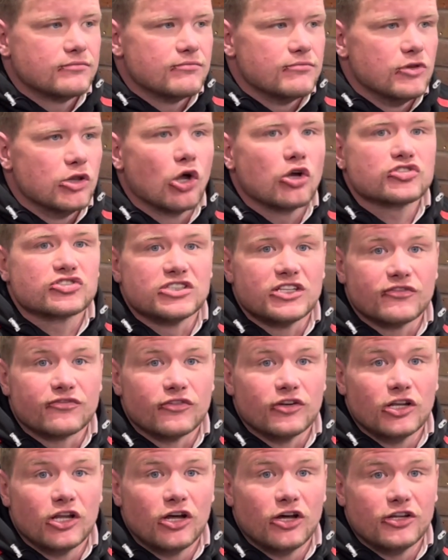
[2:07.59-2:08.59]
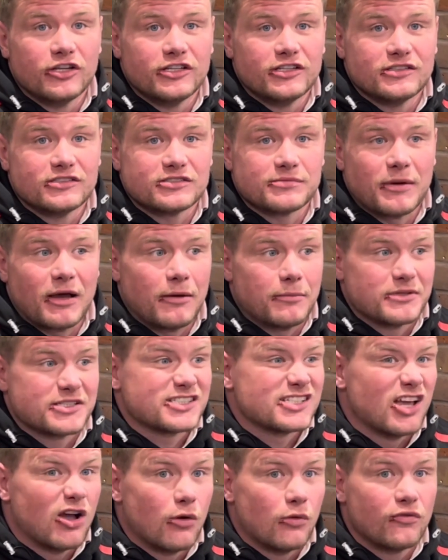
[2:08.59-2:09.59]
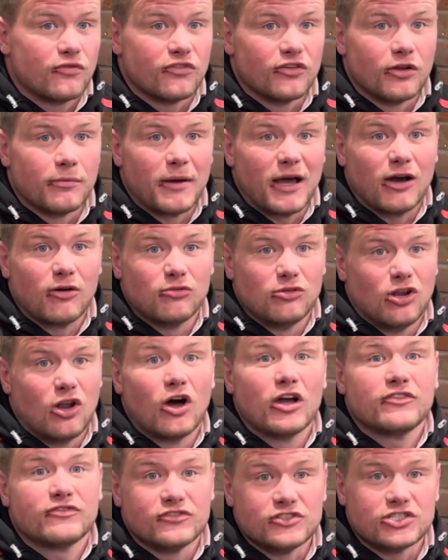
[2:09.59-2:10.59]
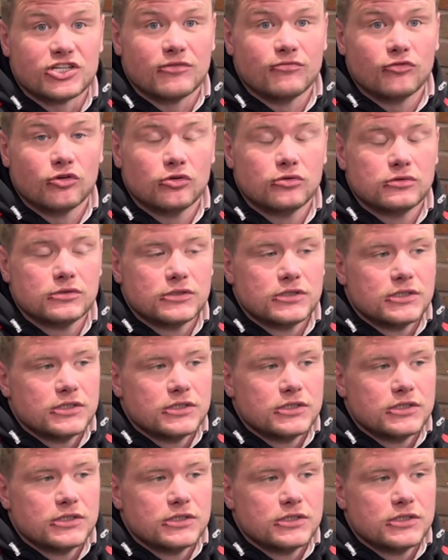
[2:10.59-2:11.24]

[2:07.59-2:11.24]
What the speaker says: lots of different learnings about myself and about life in general,